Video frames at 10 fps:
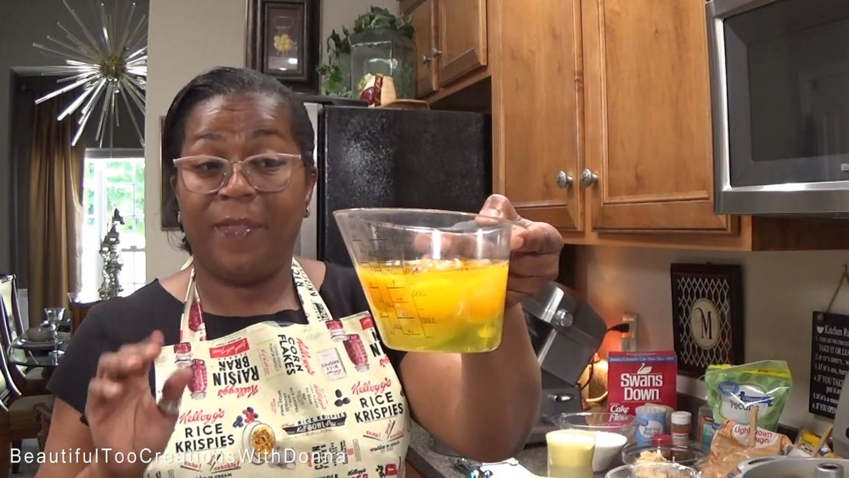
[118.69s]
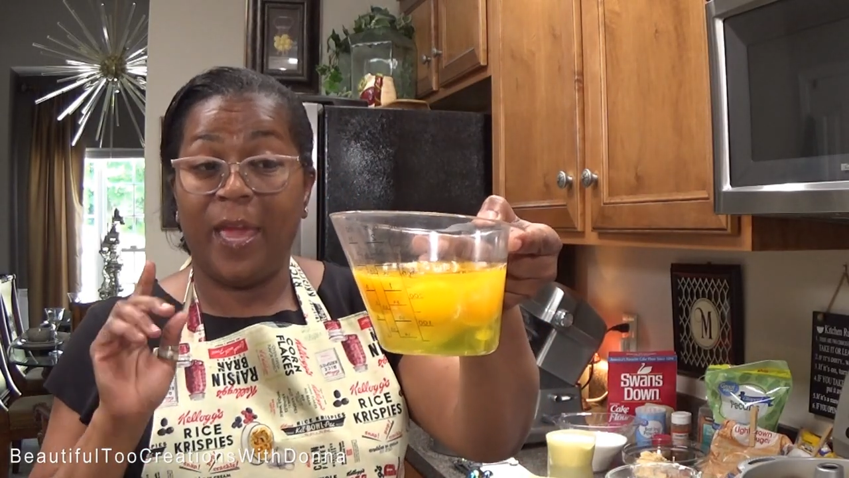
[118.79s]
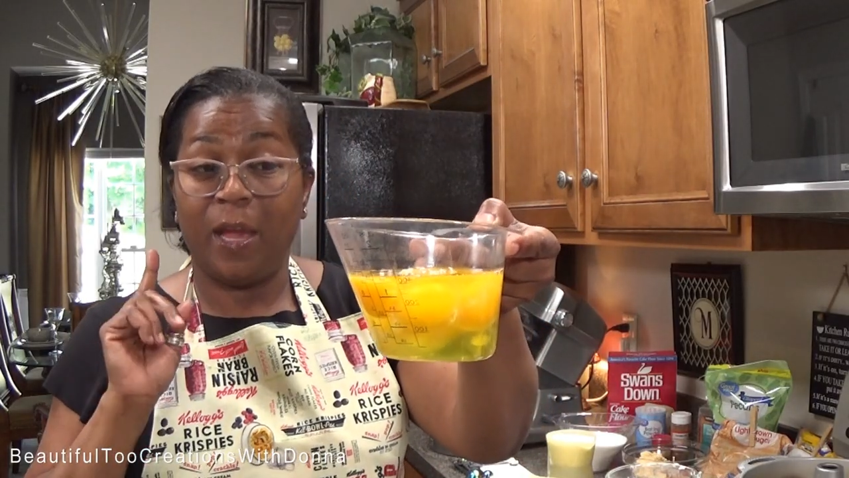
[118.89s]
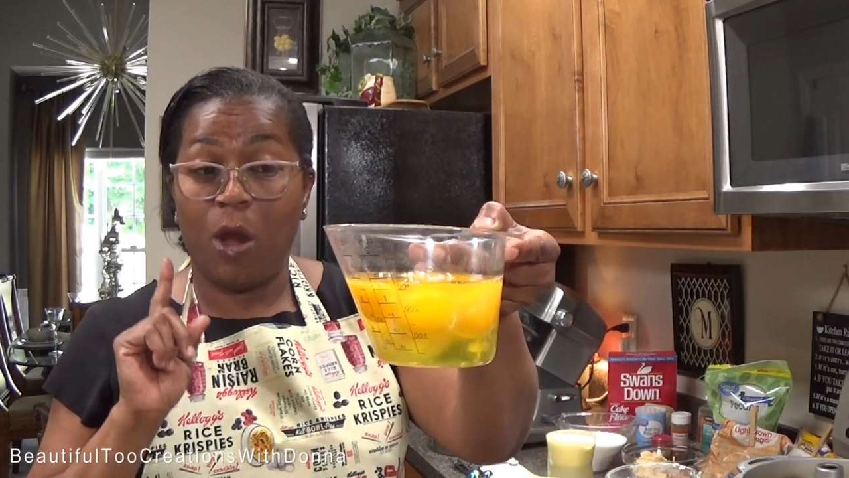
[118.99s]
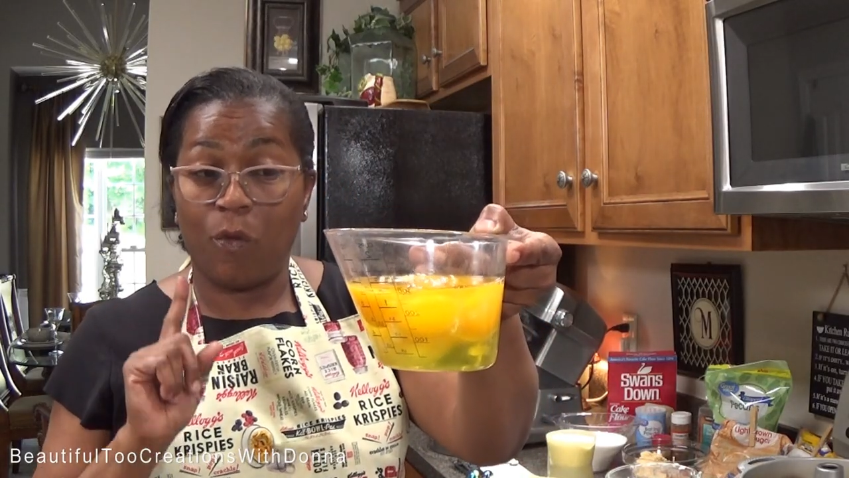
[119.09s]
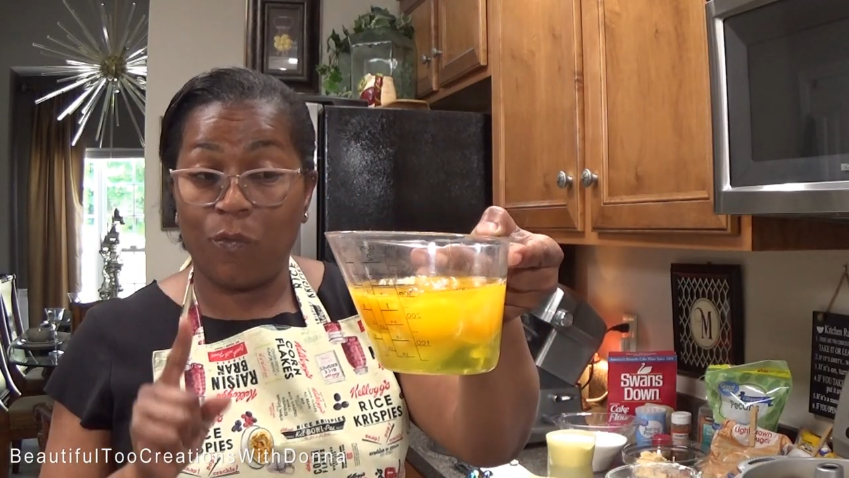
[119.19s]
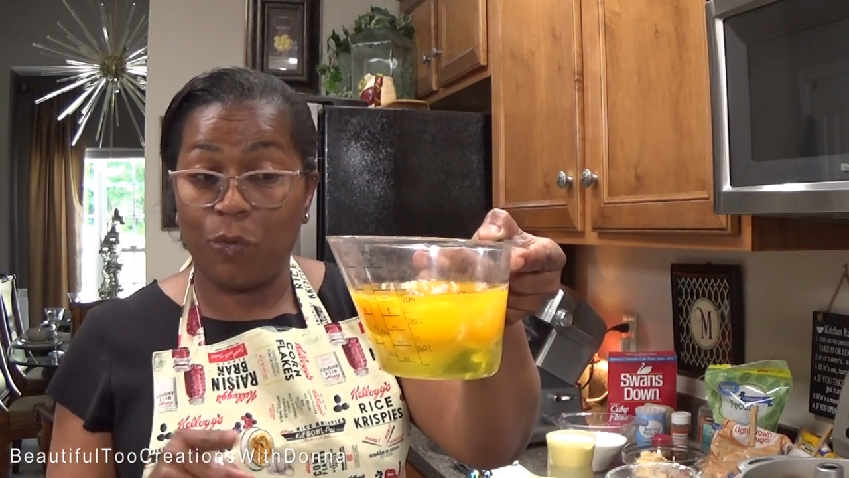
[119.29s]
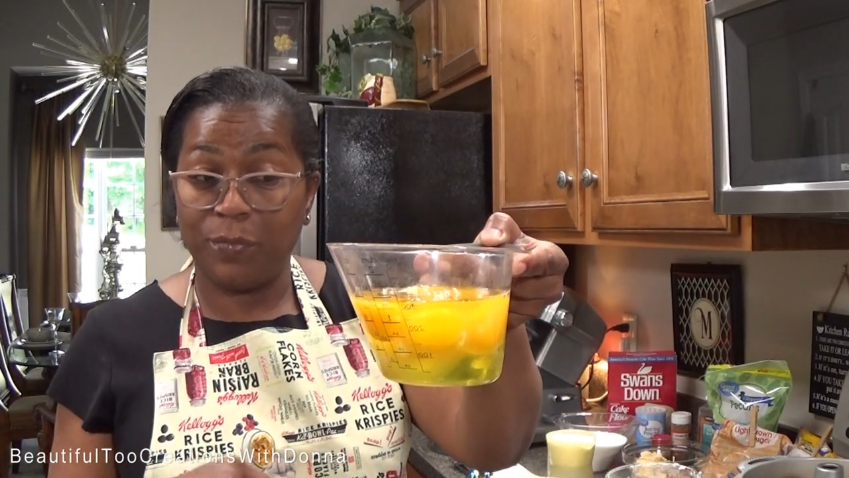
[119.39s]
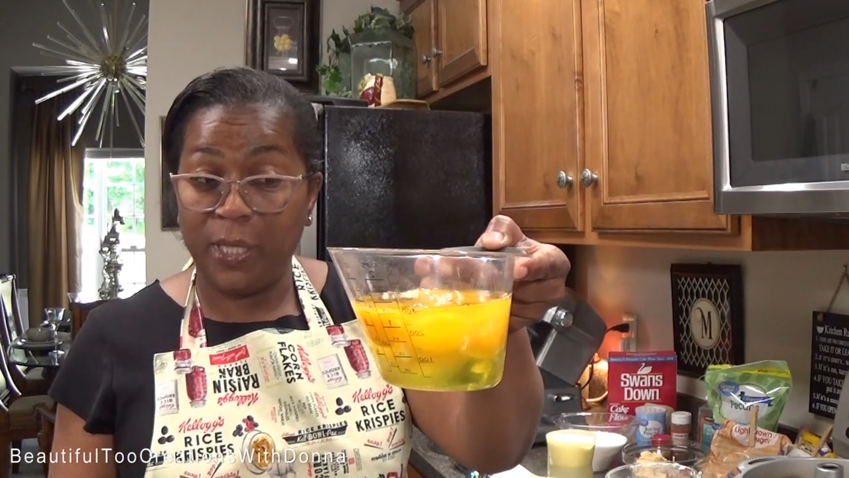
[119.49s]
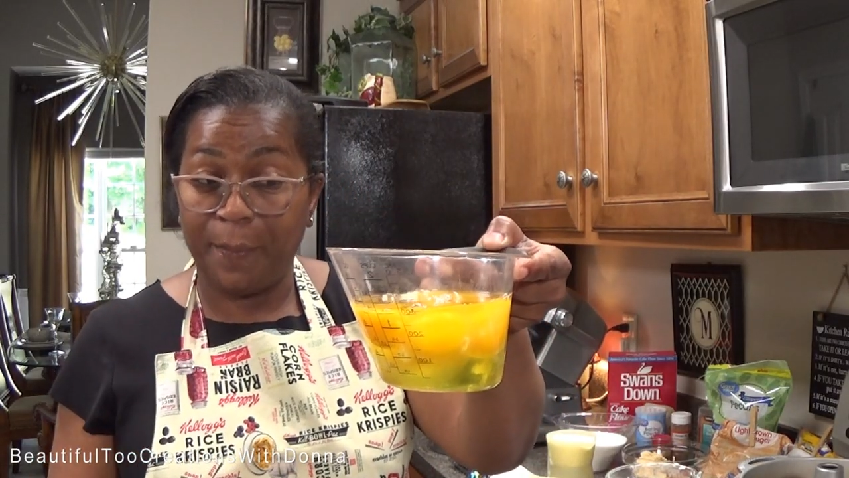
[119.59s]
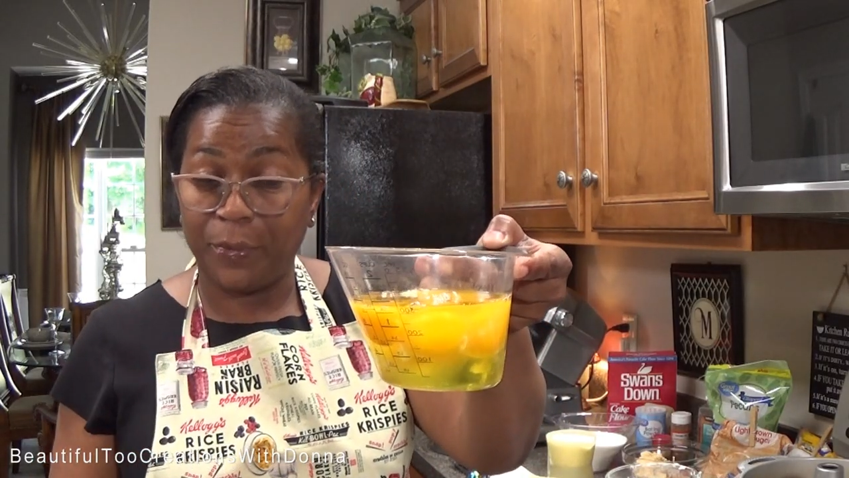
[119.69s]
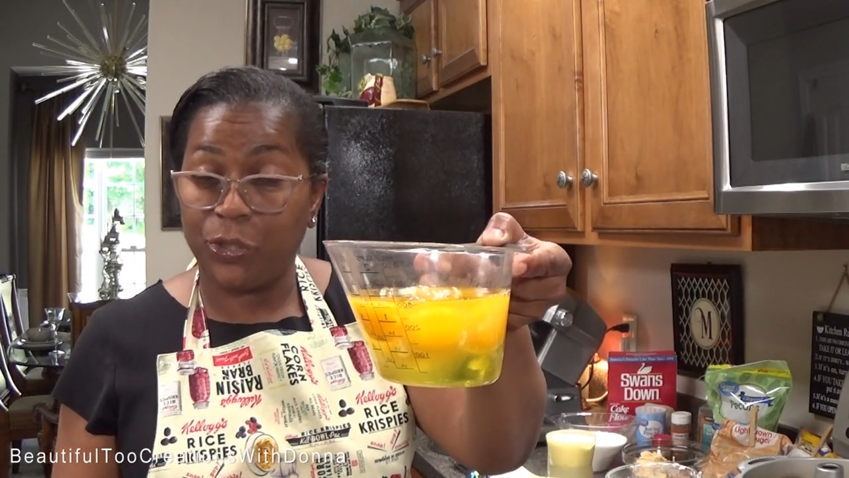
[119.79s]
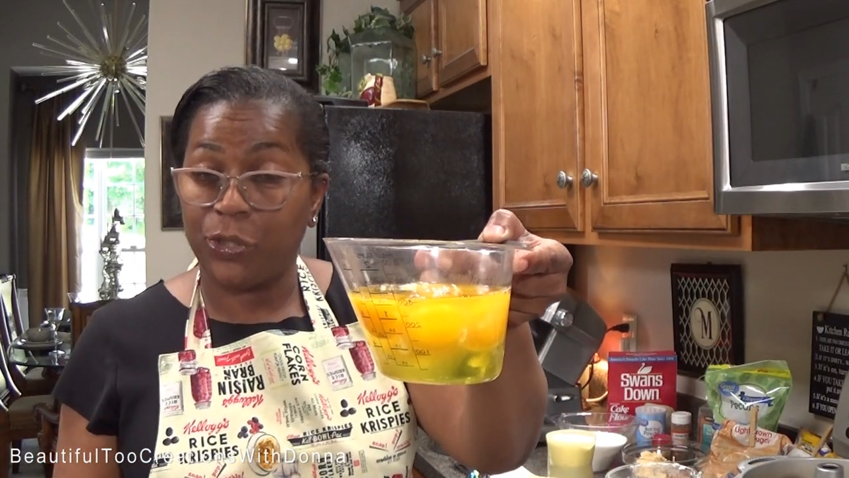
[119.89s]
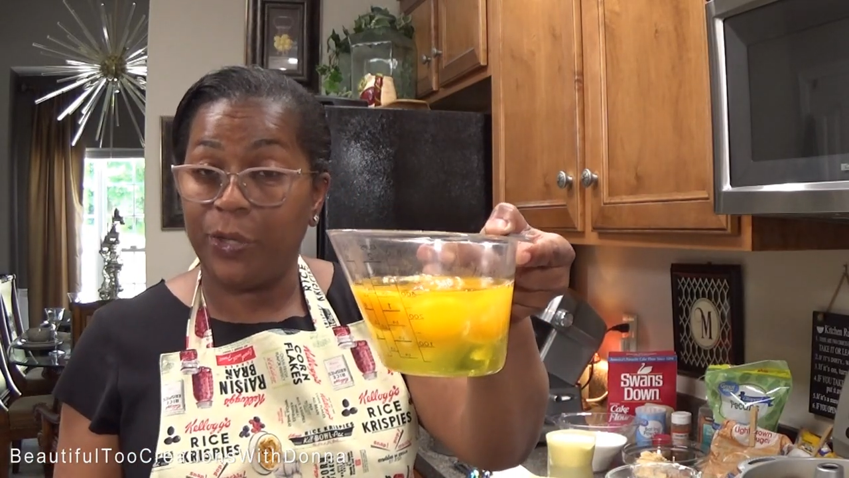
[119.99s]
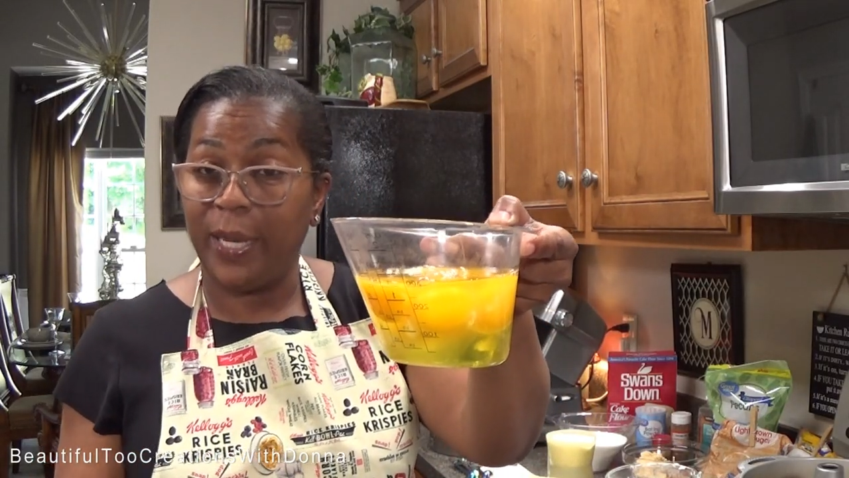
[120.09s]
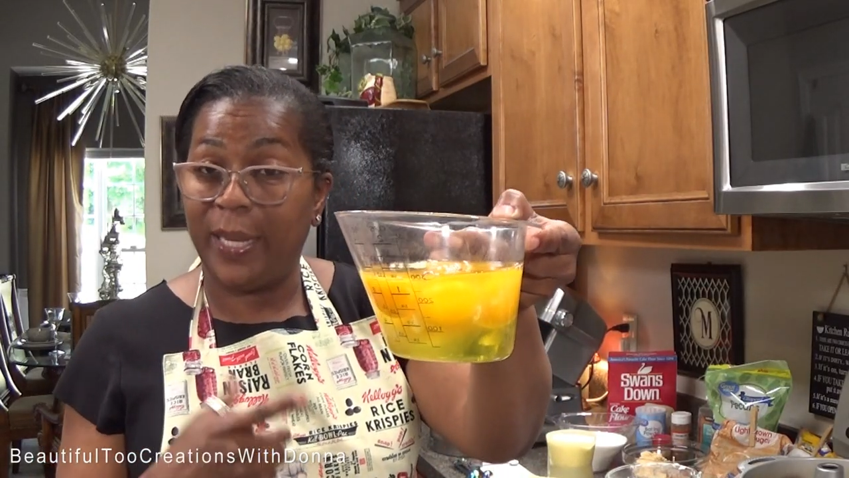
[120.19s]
They are room temperature,